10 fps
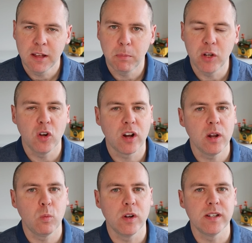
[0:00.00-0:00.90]
But you're going
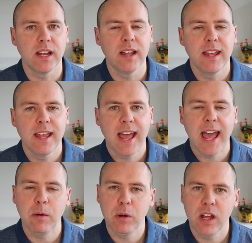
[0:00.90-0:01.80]
to wonder
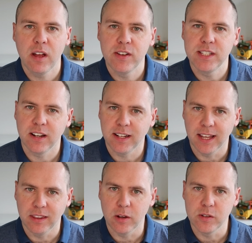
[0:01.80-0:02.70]
how on earth is it going to
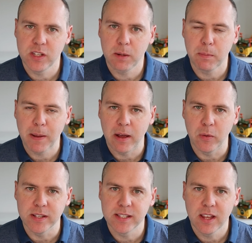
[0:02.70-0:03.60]
get those
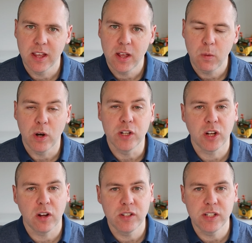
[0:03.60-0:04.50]
superpowers? Well, it's
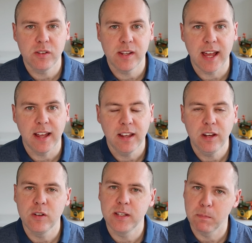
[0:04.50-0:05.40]
going to do that
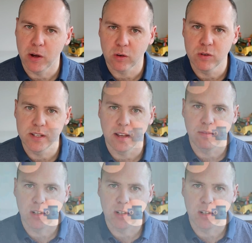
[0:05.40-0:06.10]
using Microsoft